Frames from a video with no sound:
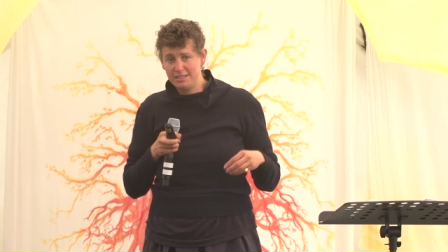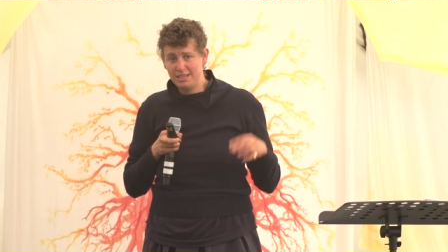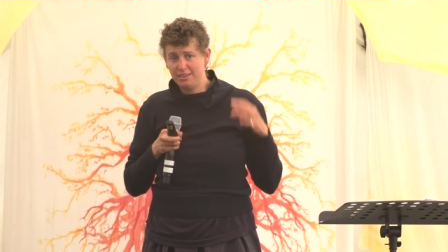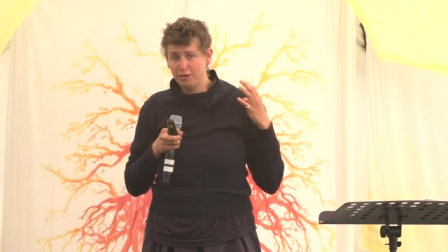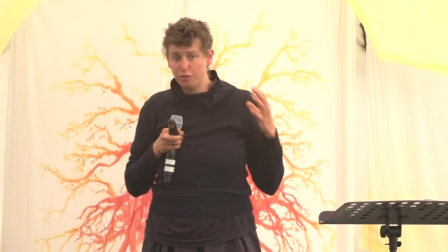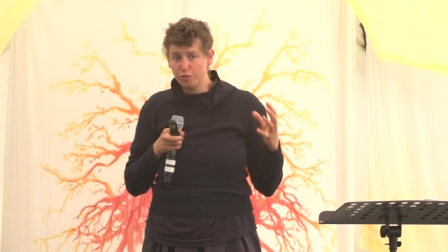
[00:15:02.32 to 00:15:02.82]

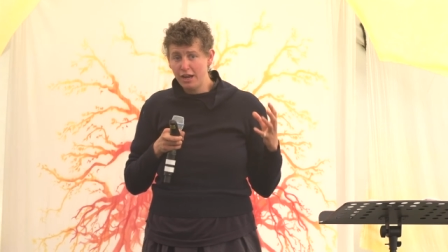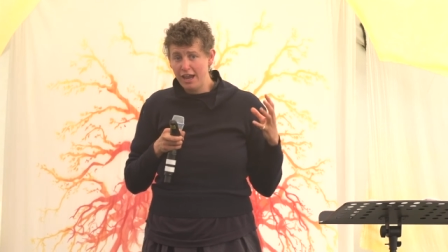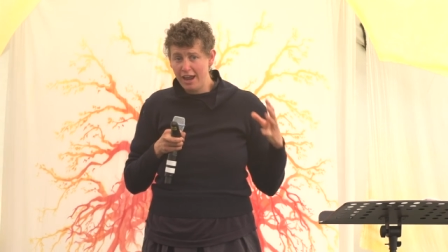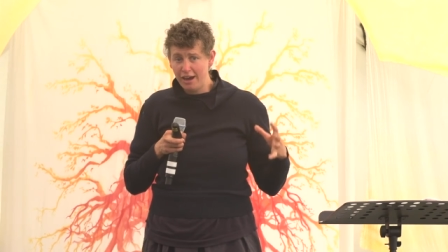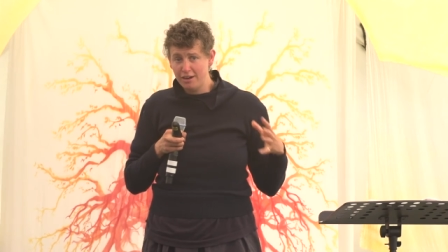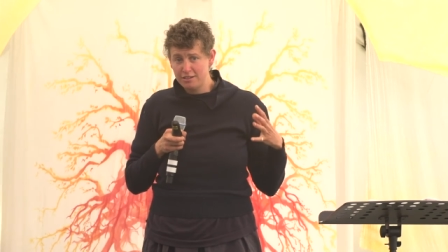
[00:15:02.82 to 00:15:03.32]
that the
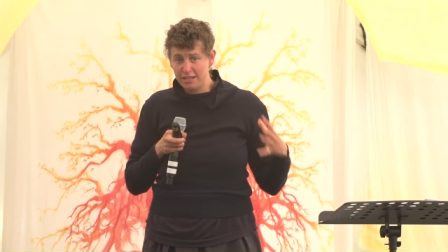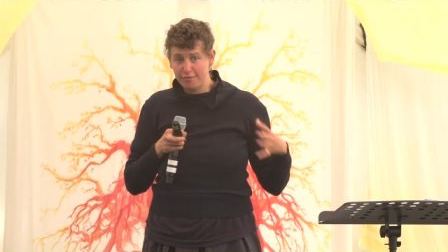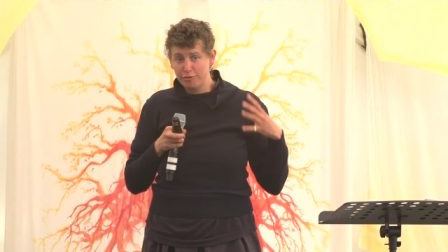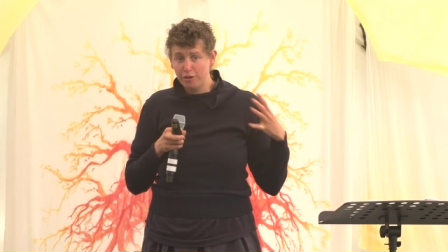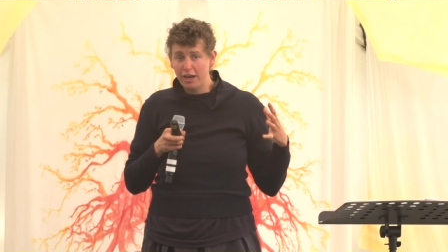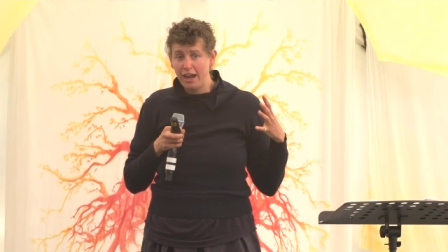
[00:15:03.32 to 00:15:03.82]
gray hairs
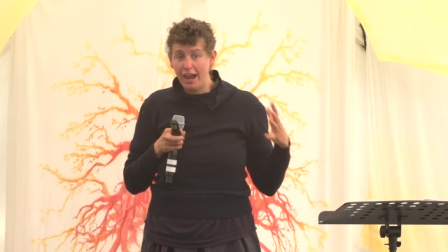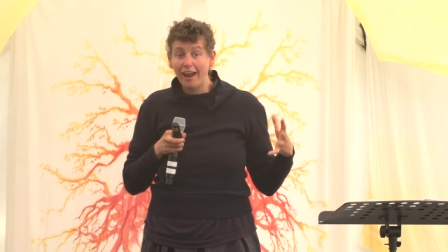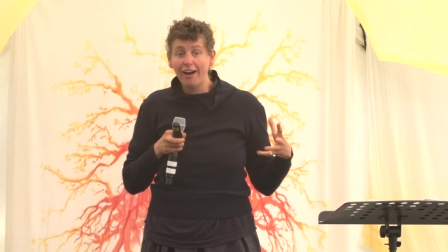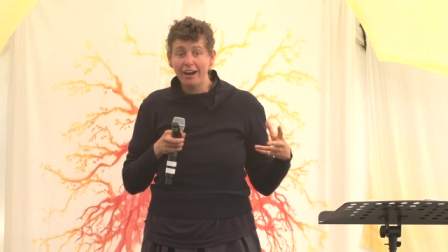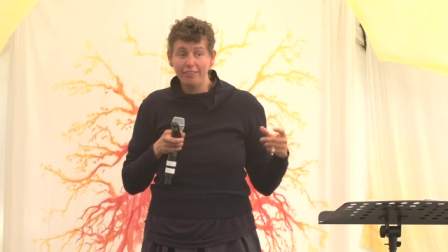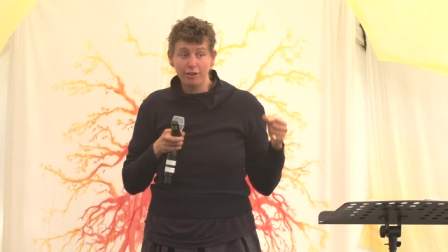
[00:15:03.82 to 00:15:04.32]
have gray
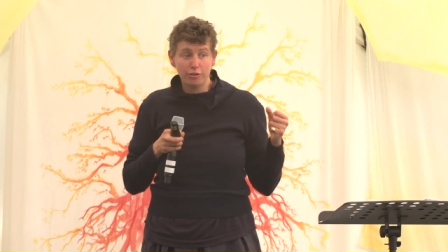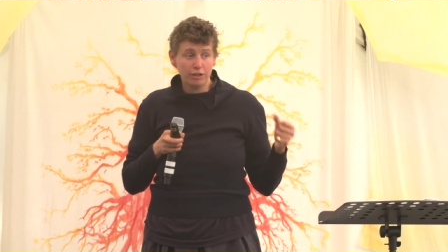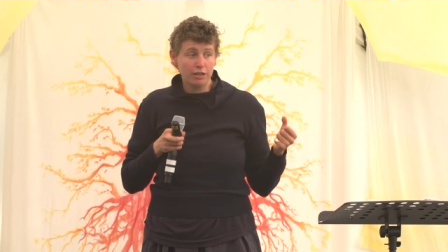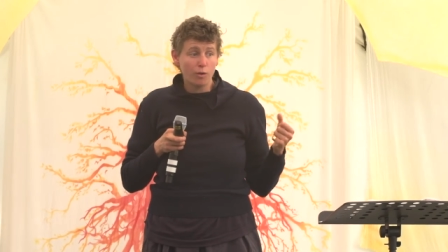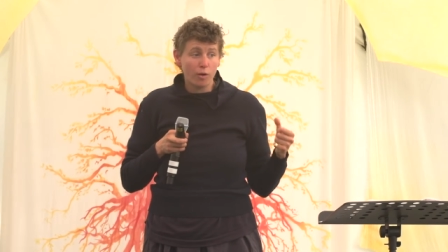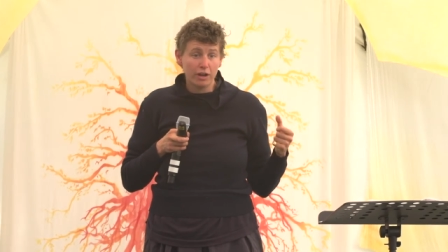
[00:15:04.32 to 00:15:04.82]
hair and the
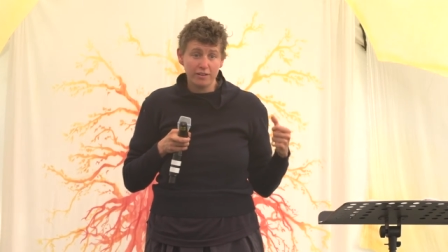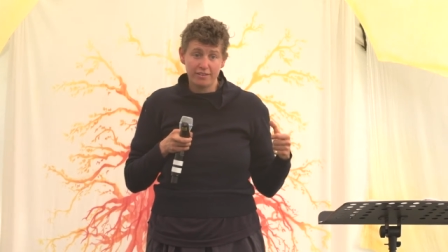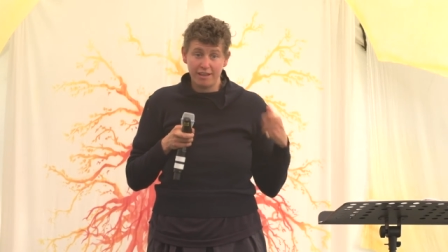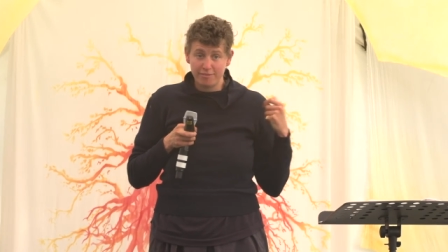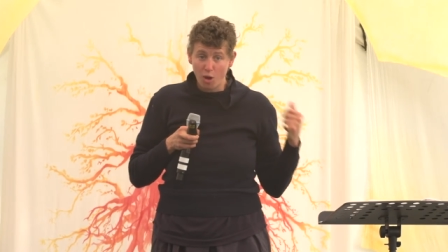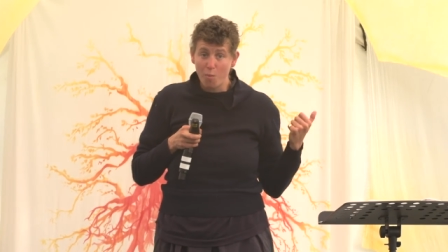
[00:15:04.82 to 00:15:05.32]
greenhorns
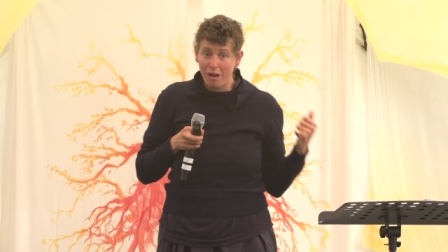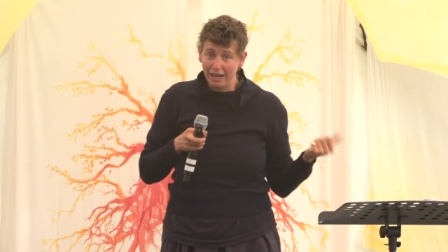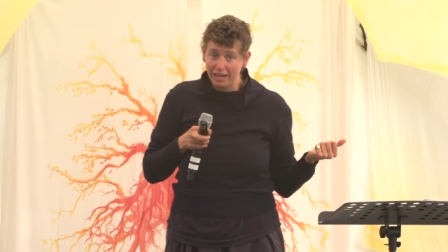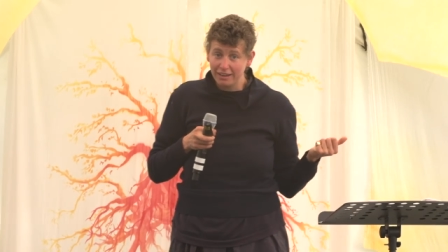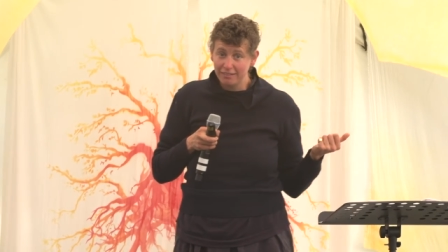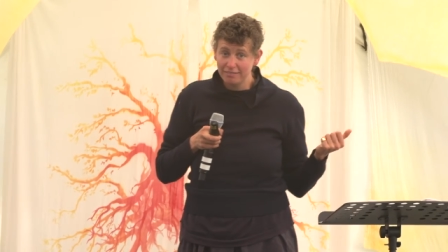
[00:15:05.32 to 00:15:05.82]
have no
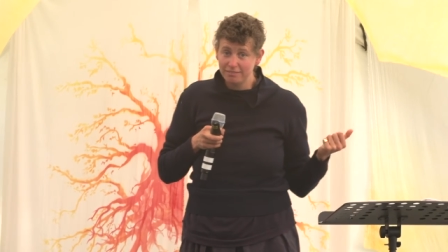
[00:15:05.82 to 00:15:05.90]
money.